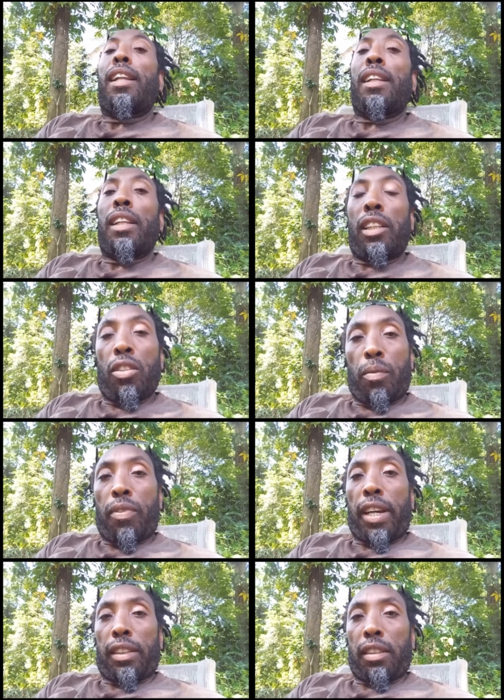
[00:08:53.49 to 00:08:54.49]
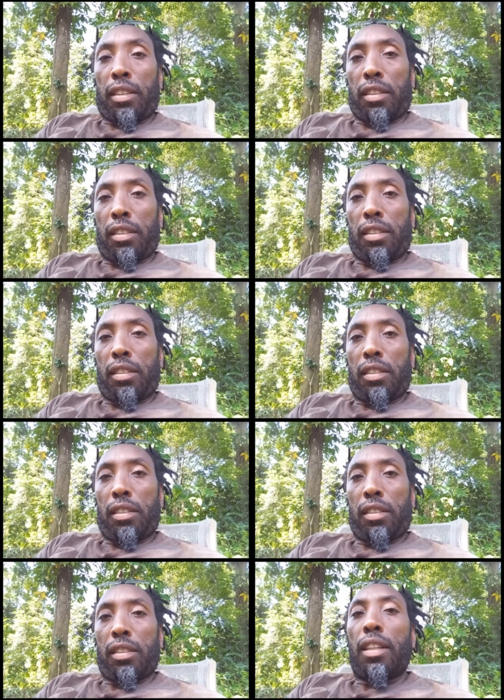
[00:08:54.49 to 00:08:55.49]
lignum vitae,
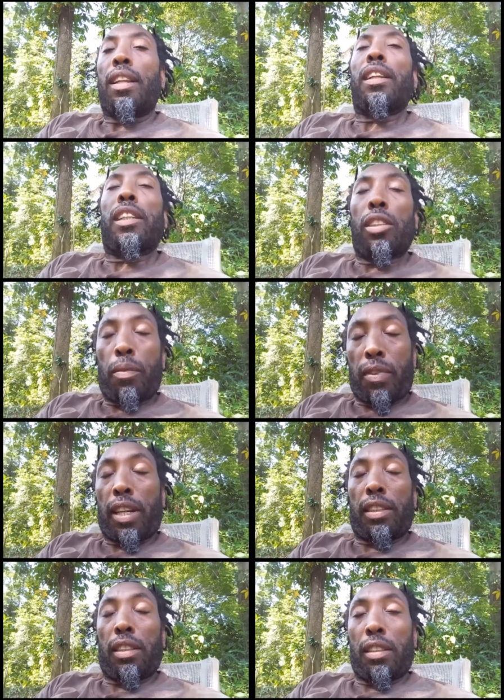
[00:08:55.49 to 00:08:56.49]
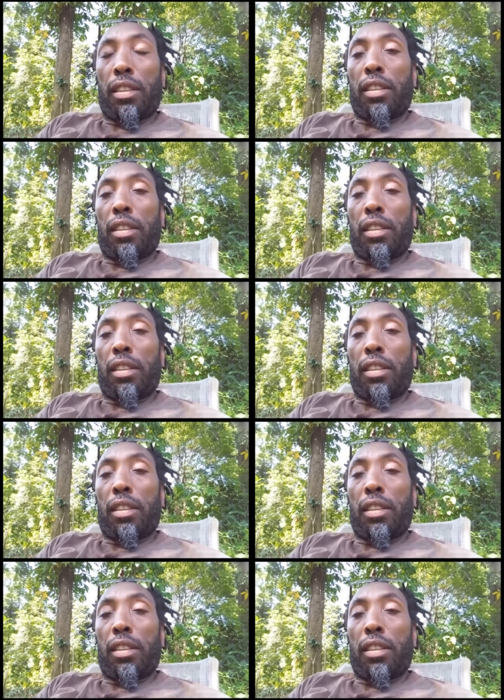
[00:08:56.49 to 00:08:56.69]
lignum vitae.